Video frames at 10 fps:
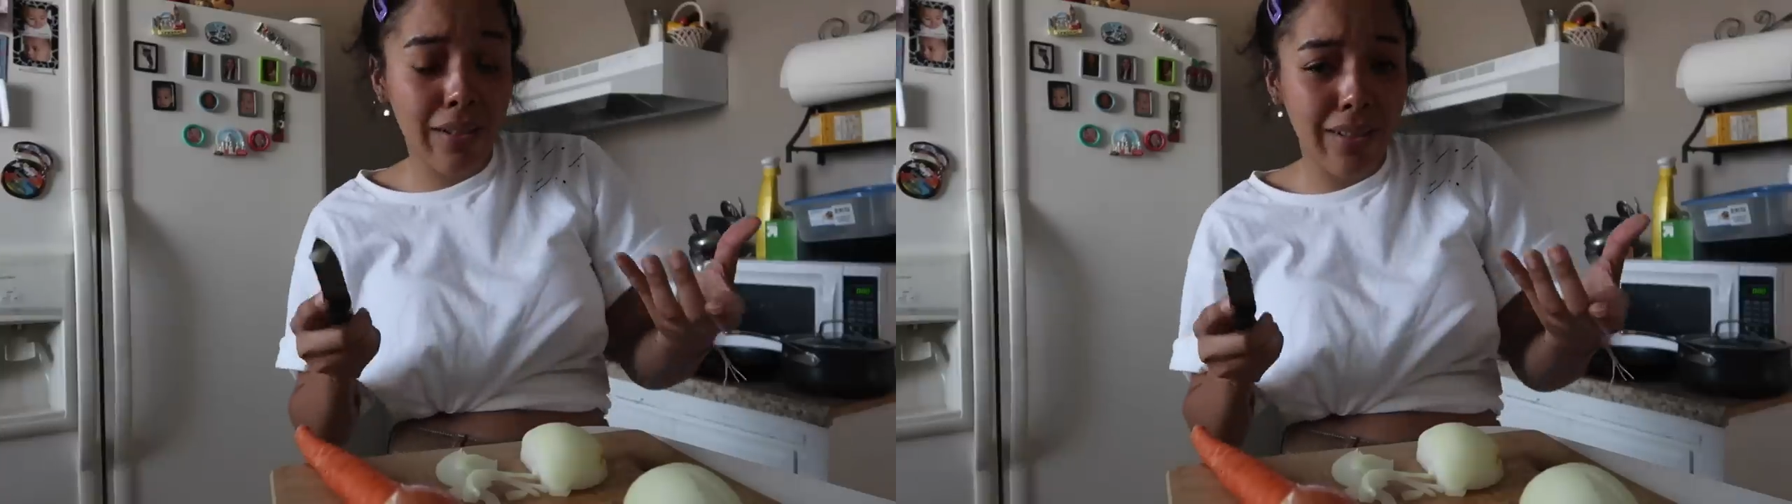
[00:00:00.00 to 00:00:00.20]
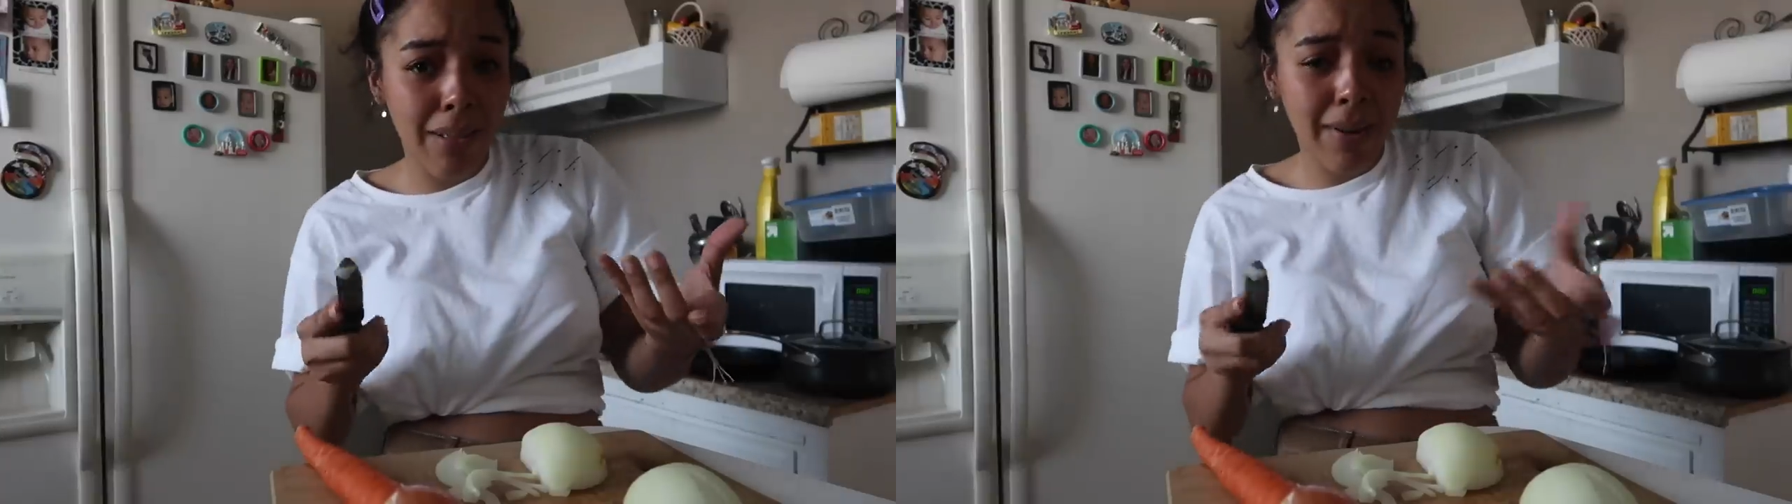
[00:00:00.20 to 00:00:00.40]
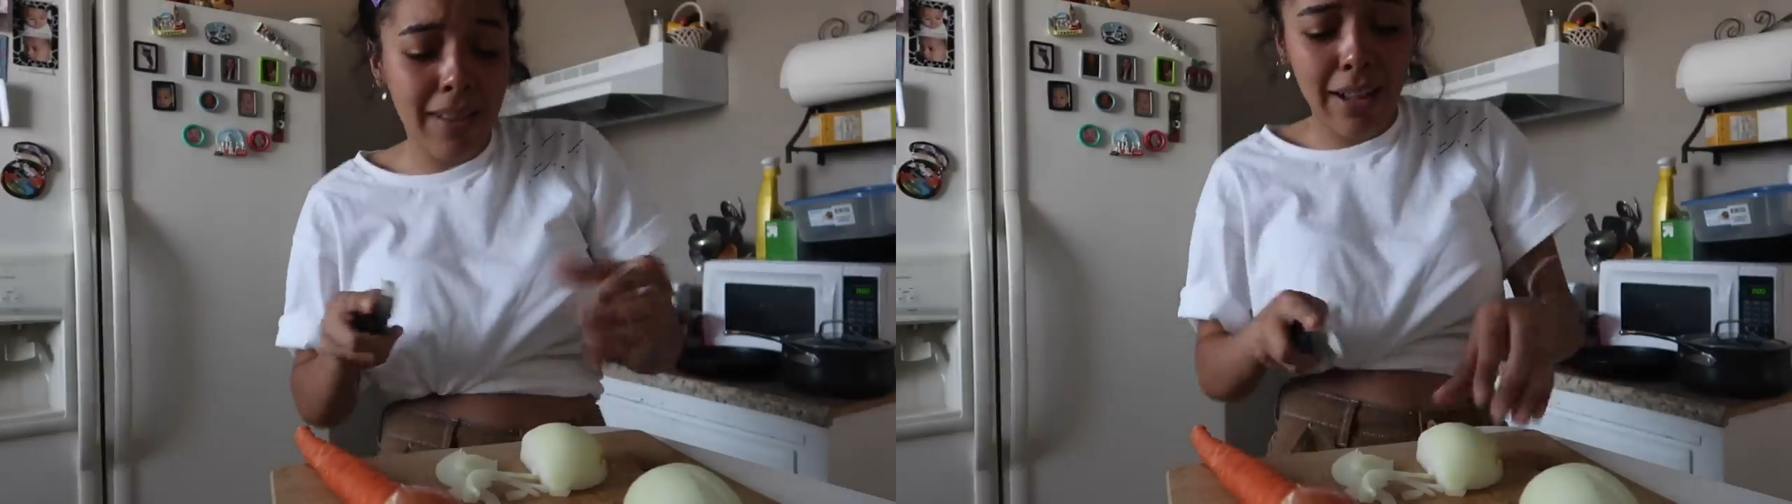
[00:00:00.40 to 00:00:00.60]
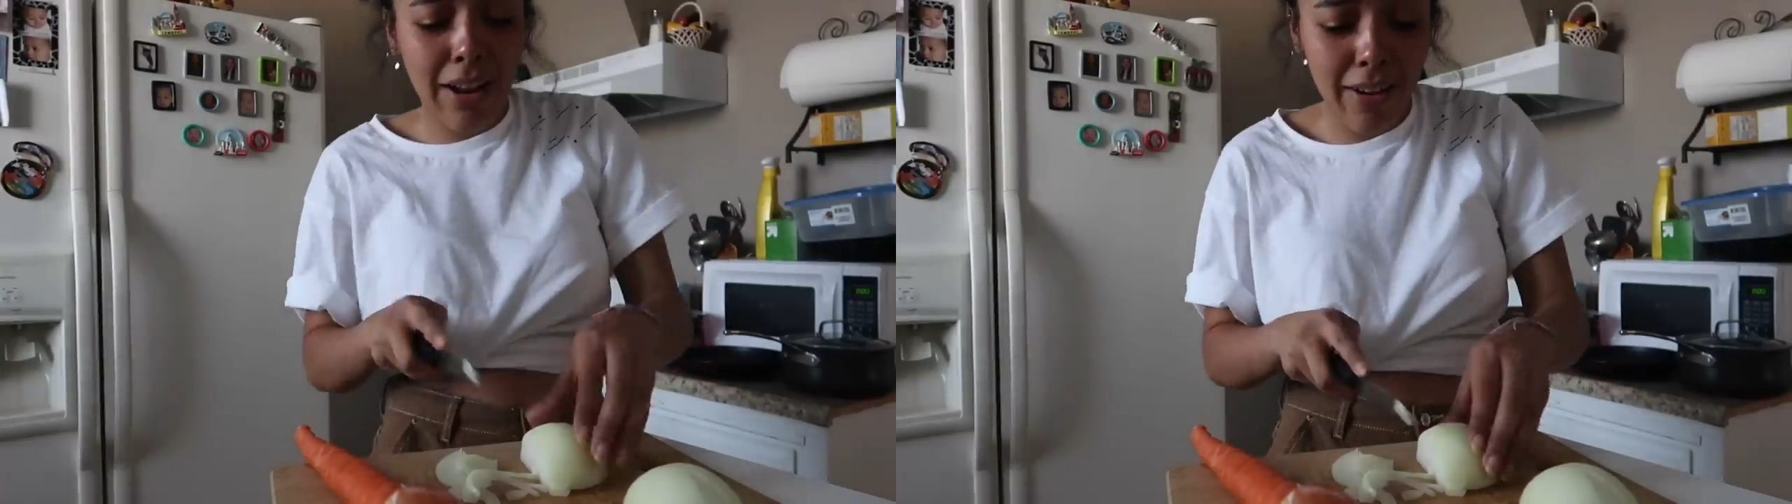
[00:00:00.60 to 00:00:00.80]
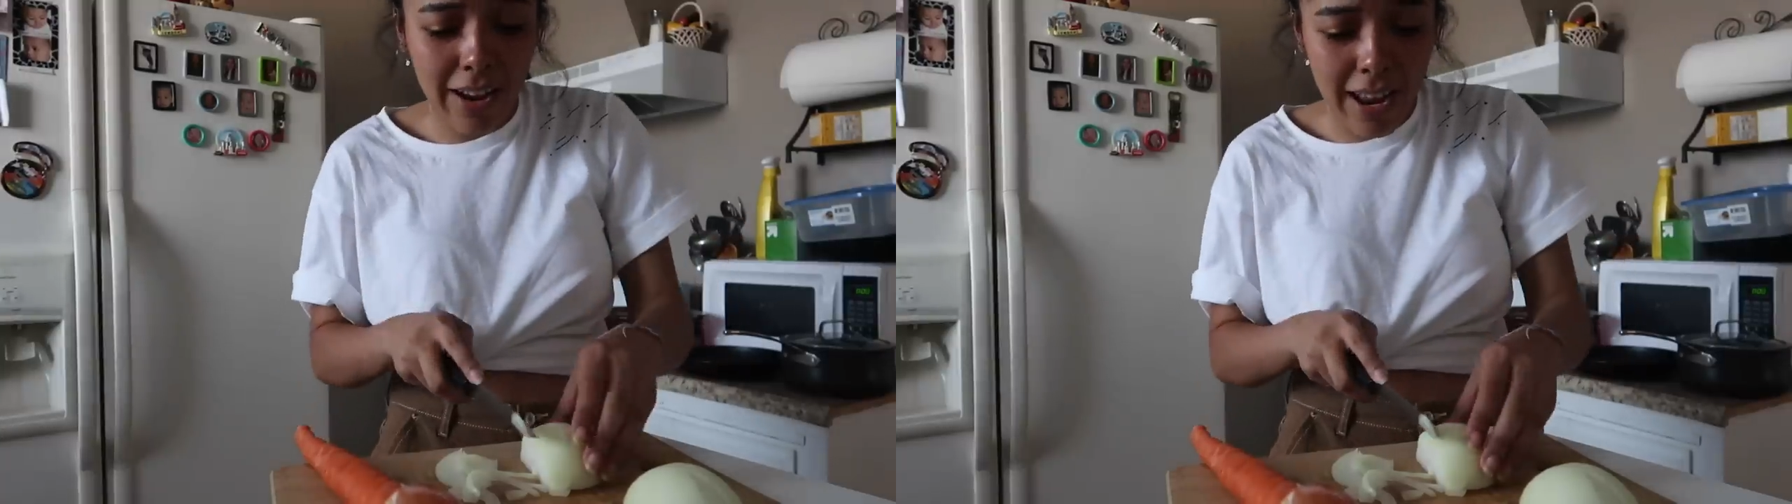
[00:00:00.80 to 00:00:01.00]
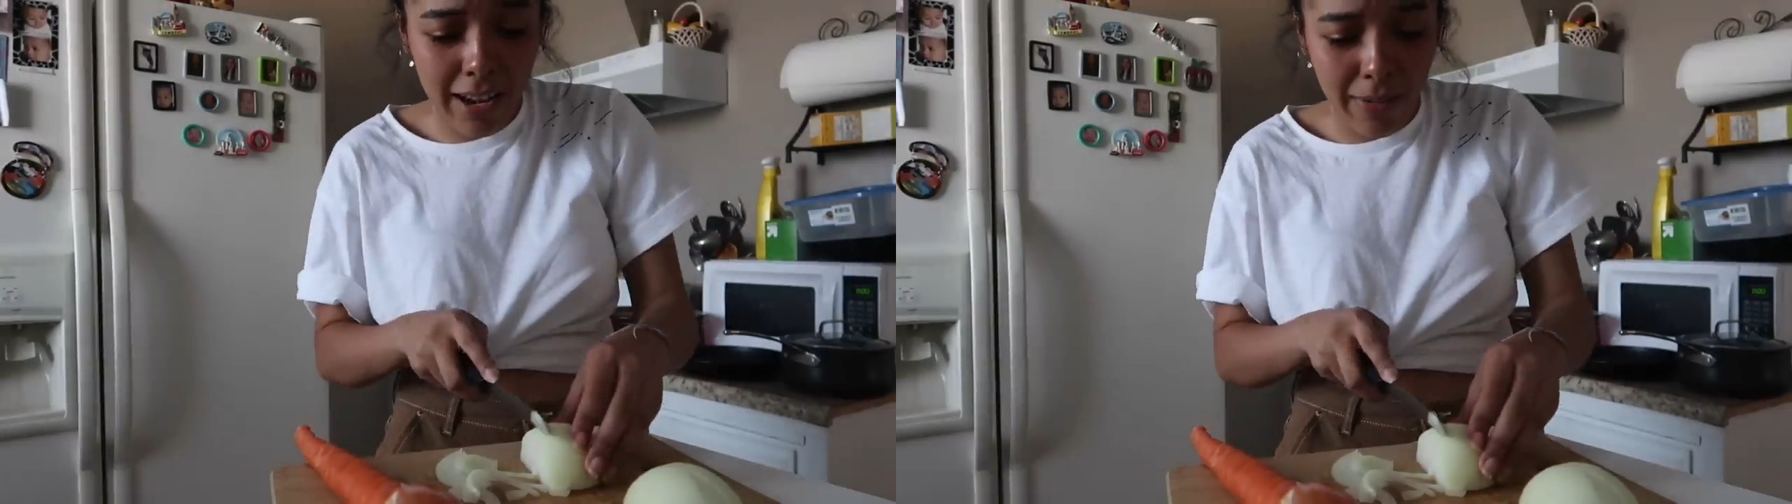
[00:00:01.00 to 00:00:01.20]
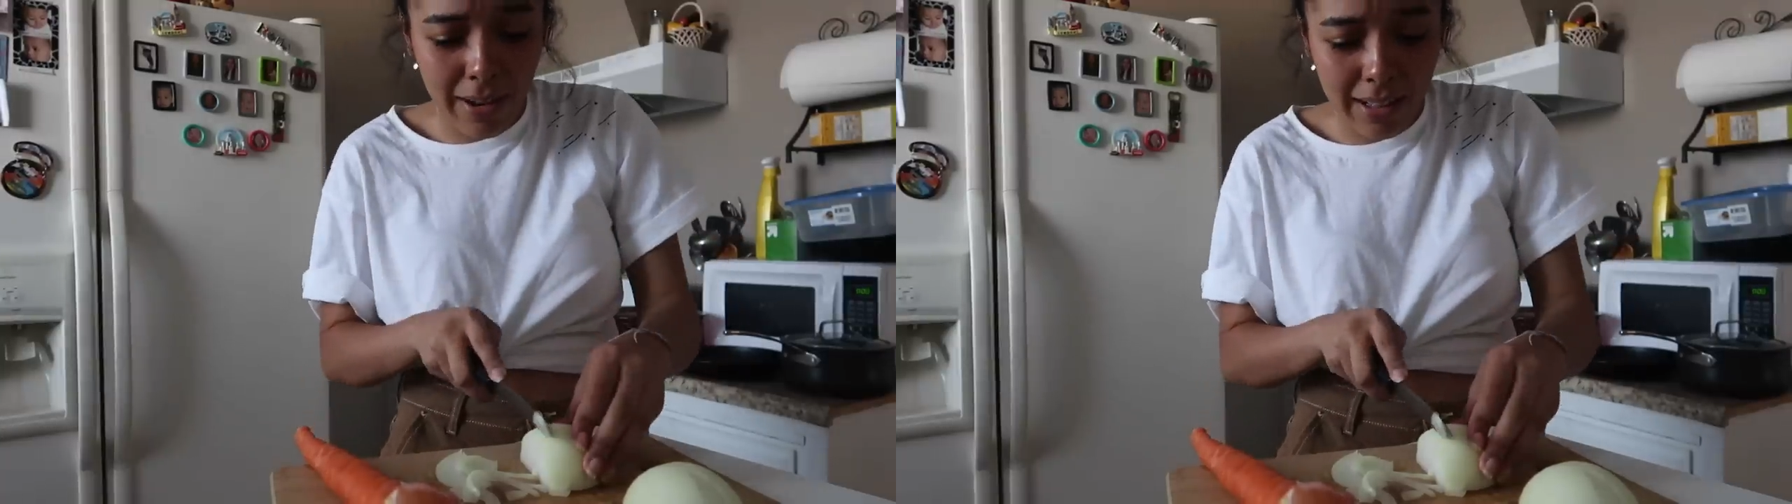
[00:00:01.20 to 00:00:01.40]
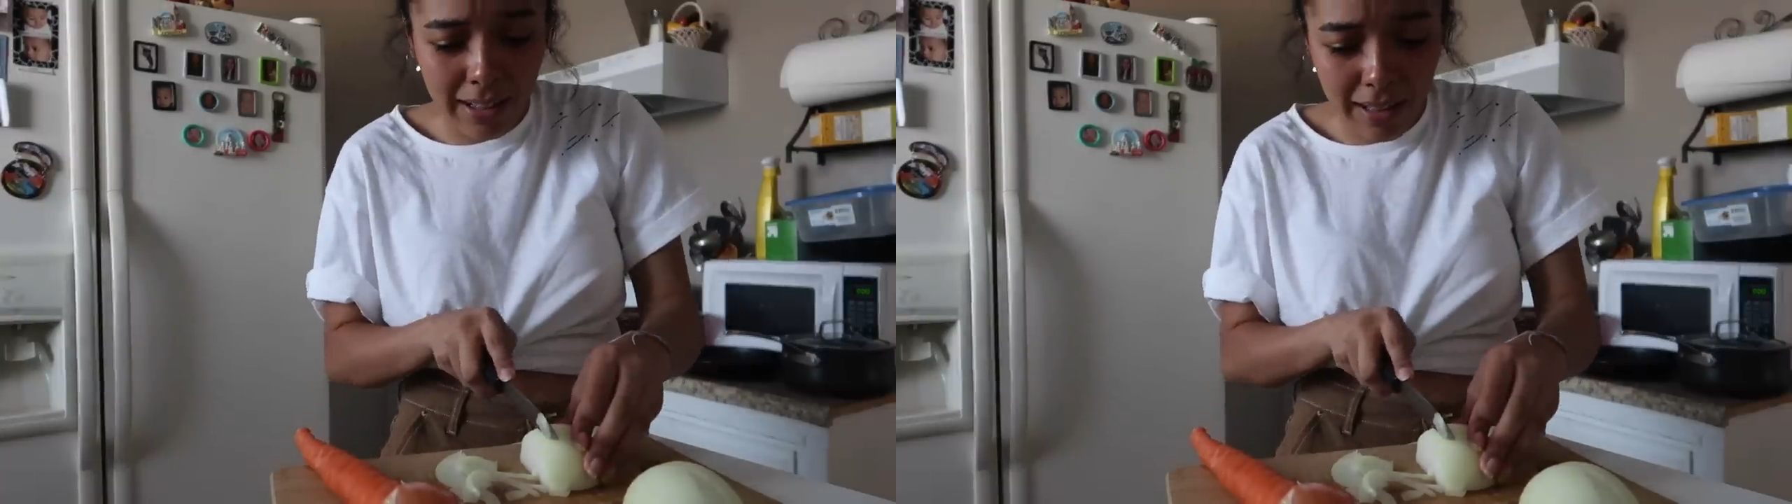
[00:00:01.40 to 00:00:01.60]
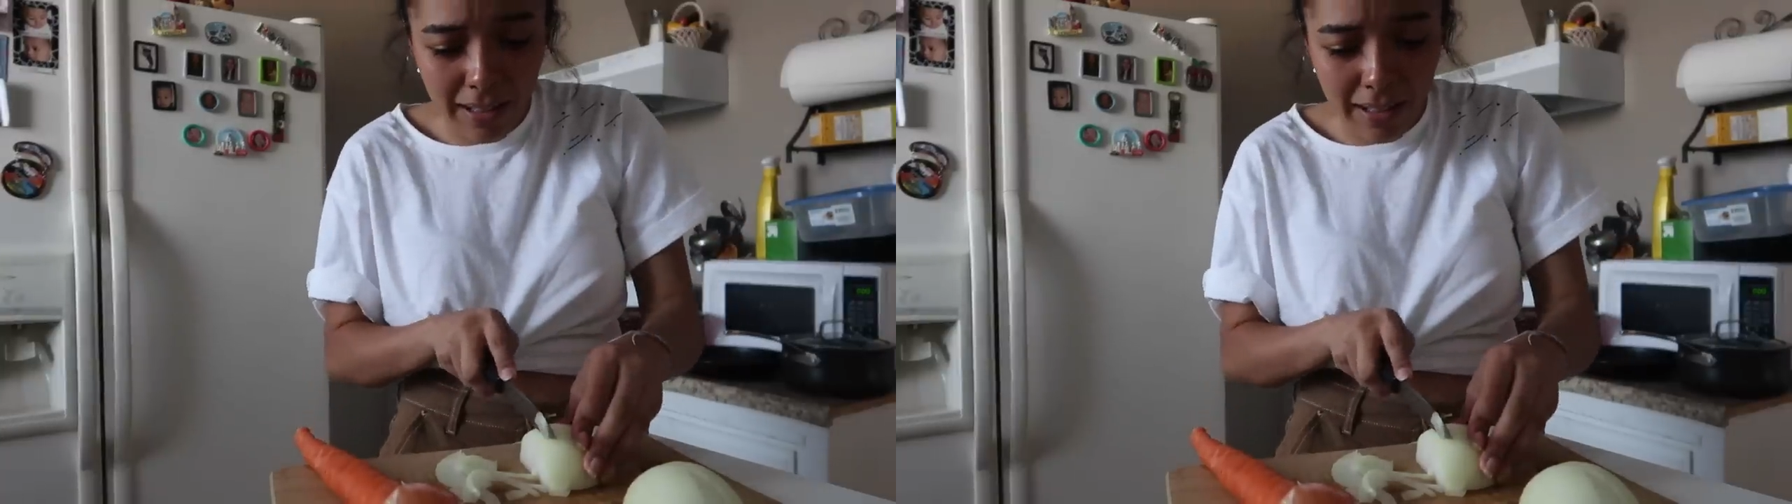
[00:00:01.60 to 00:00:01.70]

throw them into the curry anyways.